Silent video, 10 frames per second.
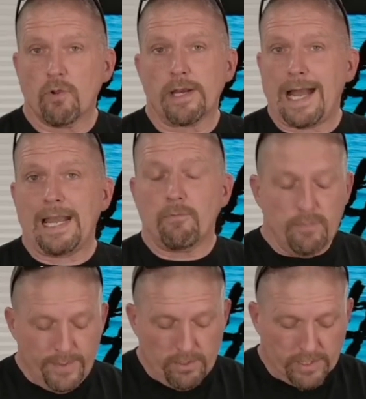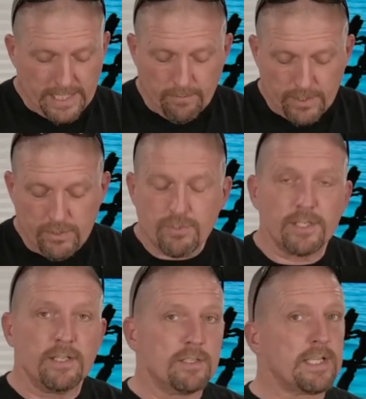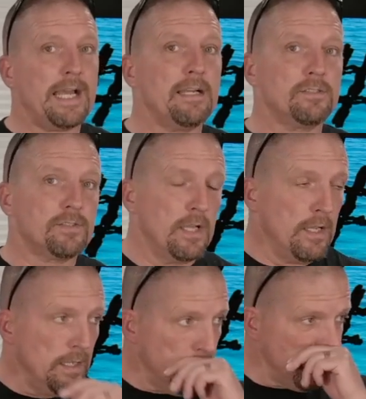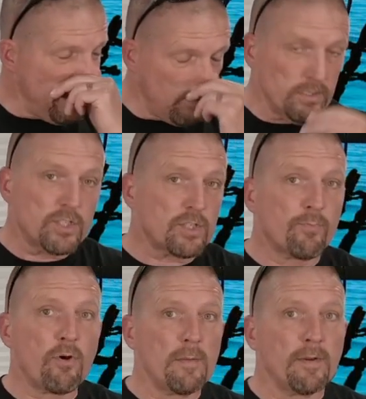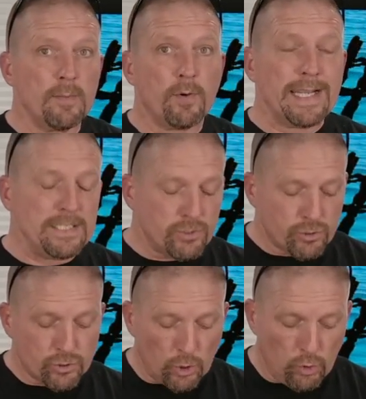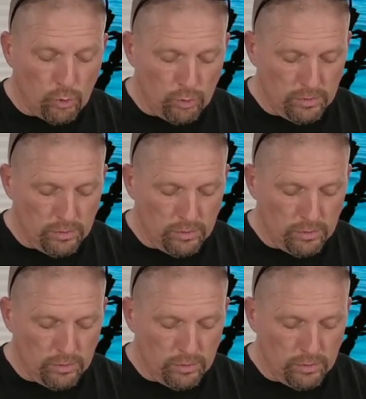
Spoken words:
I would be okay with using this as not only just a primary, but a sole